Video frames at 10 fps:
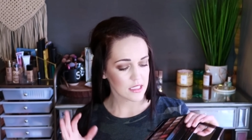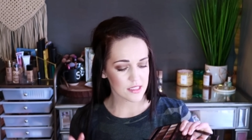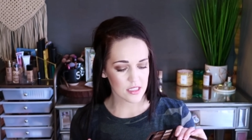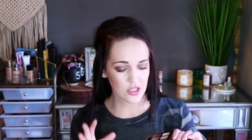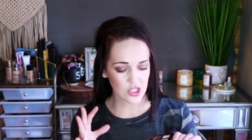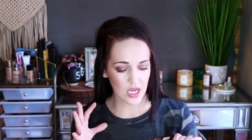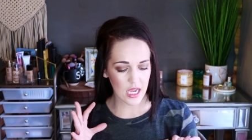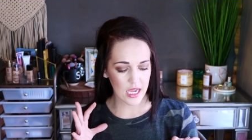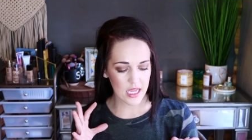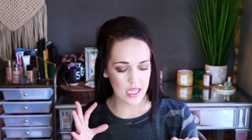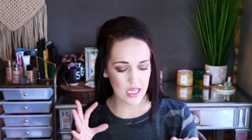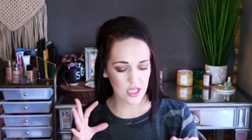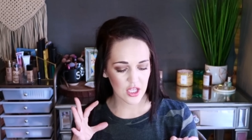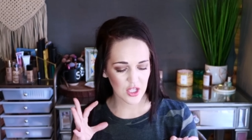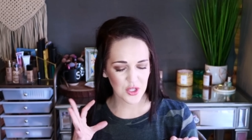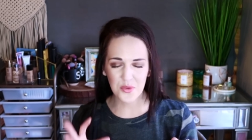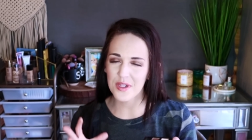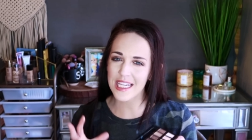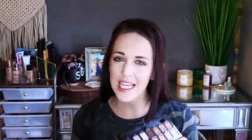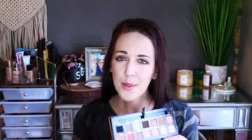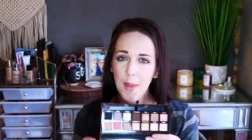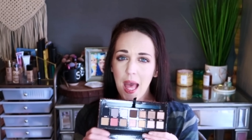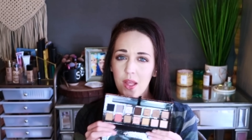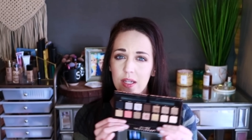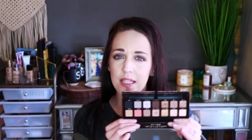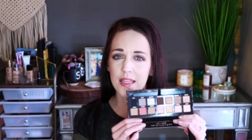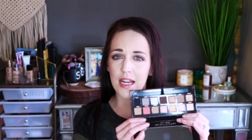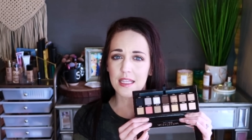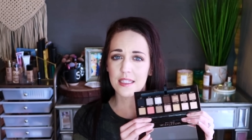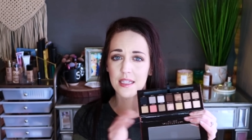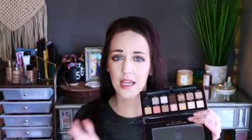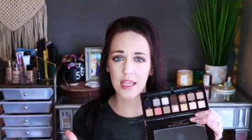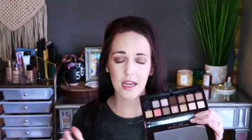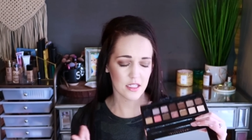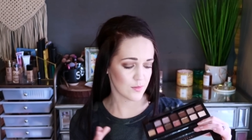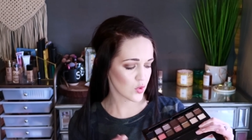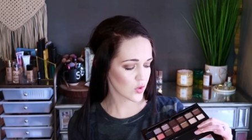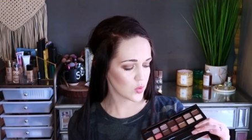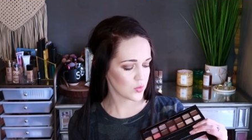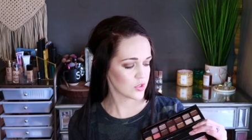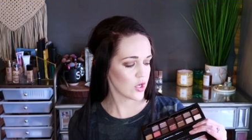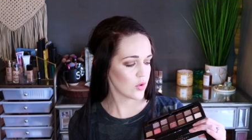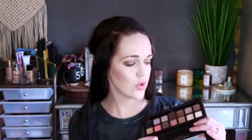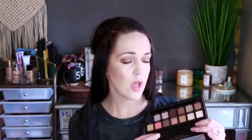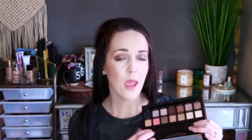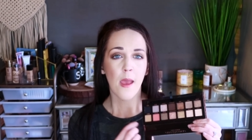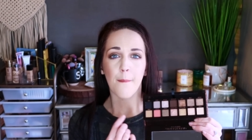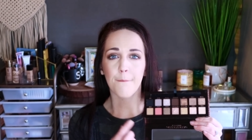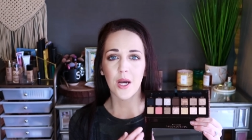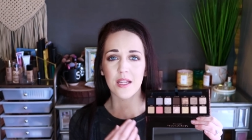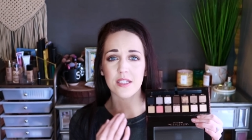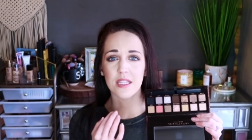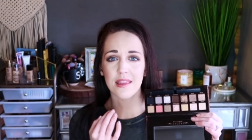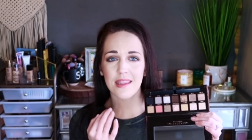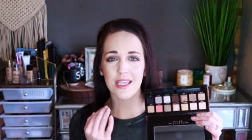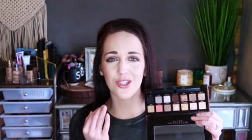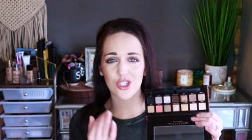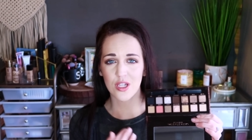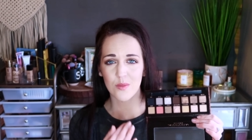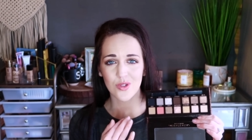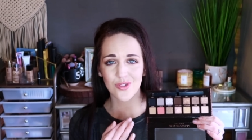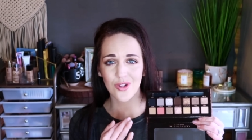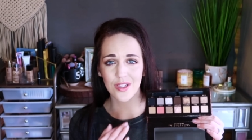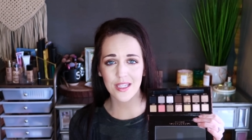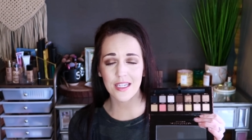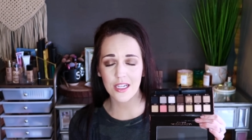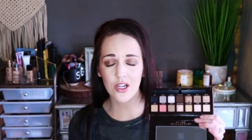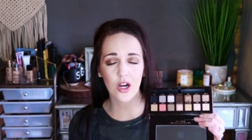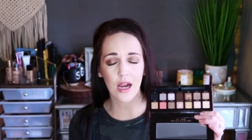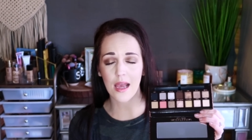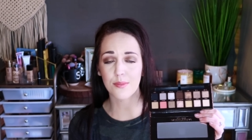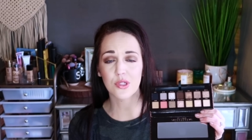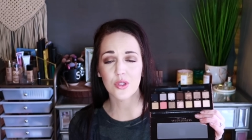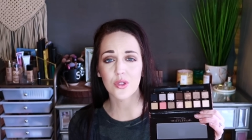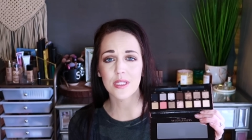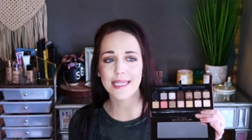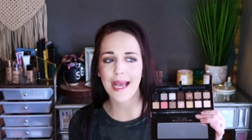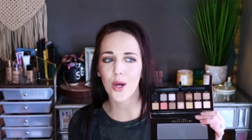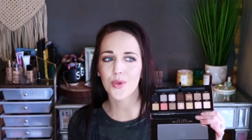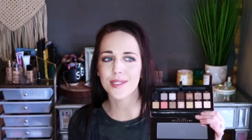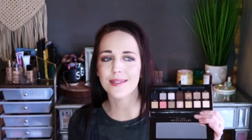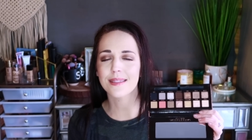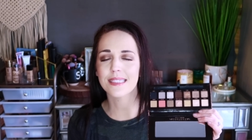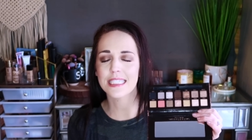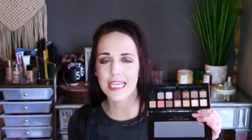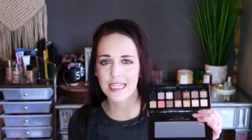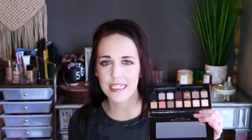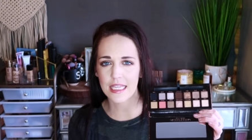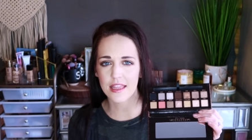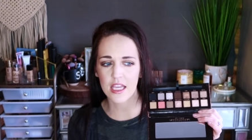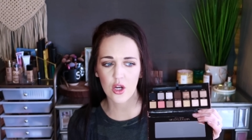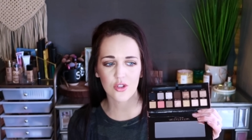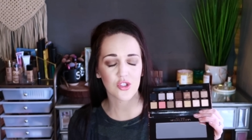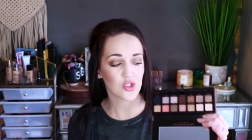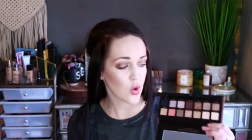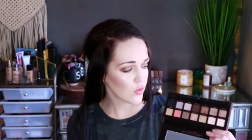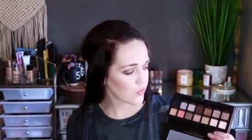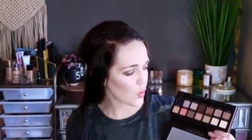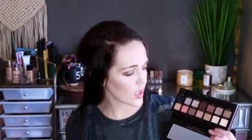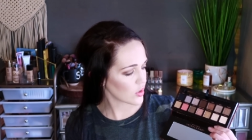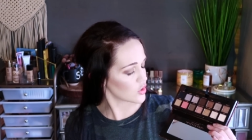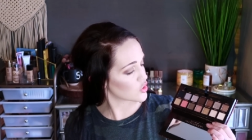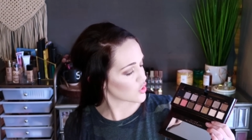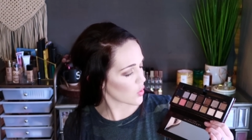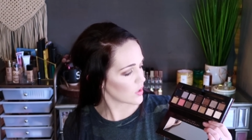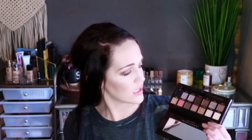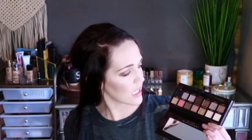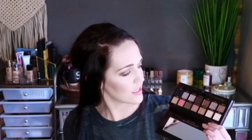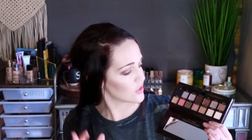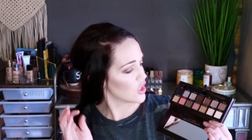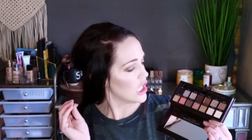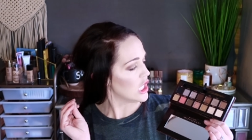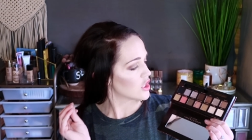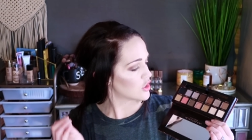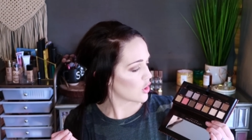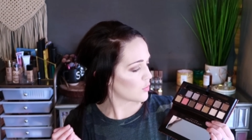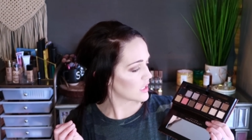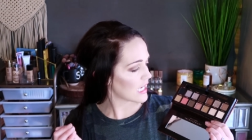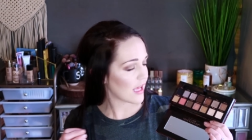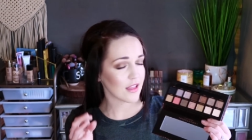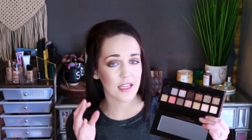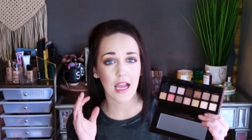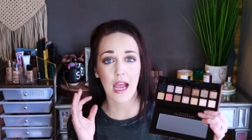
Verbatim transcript: It's such a unique palette in that it, again, is more cool tone, but the shimmers are in here are absolutely outstanding. They are so foiled, so intense, so metallic.